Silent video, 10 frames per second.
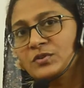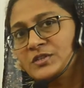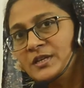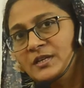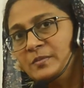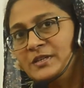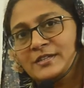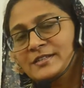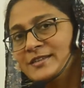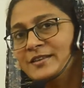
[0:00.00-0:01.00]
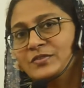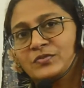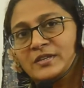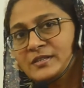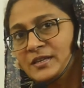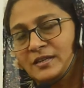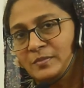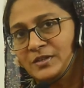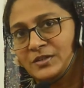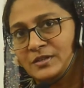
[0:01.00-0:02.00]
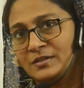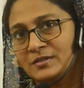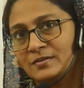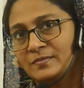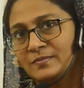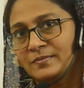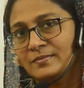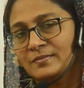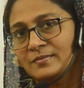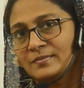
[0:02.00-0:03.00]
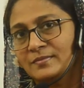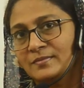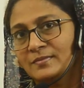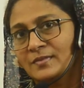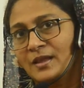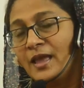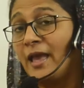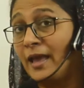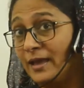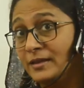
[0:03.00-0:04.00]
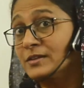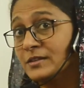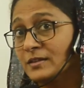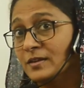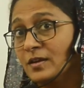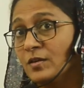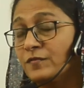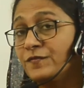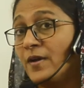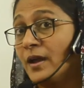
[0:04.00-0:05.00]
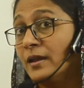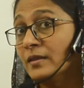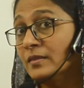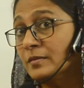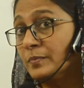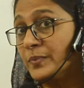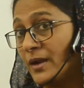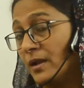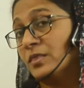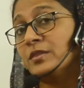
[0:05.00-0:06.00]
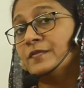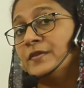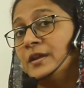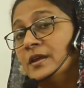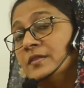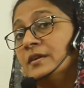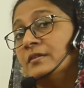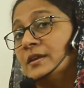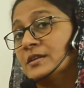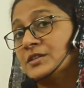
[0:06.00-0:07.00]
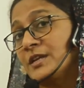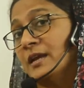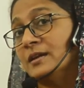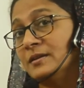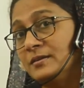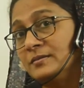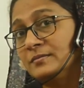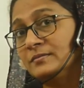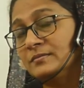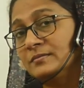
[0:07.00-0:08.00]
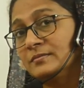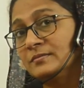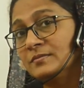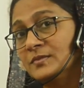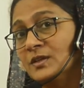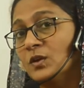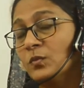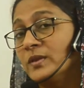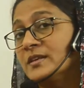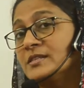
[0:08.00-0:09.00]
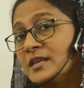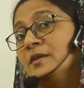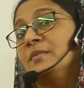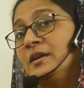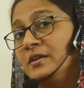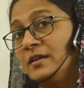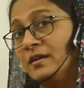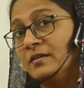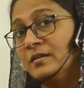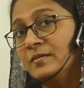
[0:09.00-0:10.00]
centimeters and 3 centimeters and find the breadth of another rectangle with the same area